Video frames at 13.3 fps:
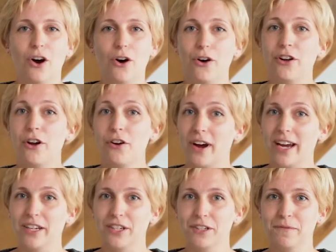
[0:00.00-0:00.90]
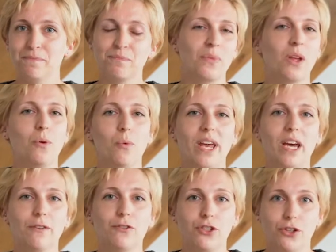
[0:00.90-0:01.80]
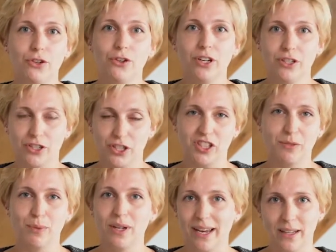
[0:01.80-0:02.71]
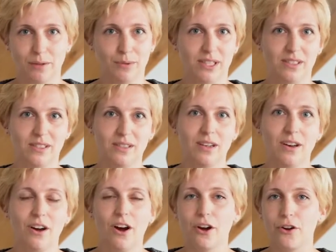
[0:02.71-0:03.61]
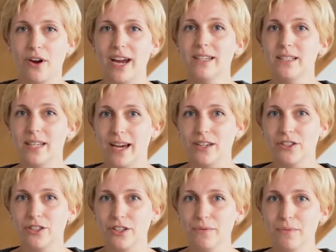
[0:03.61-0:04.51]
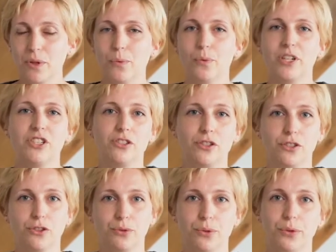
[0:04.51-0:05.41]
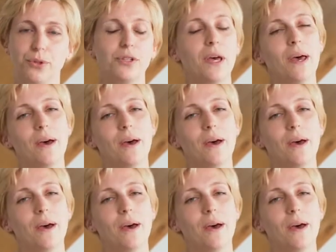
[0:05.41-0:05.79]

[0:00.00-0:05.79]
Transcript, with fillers: On our grinder, we have two adjustable elements. Our grind texture, which is controlled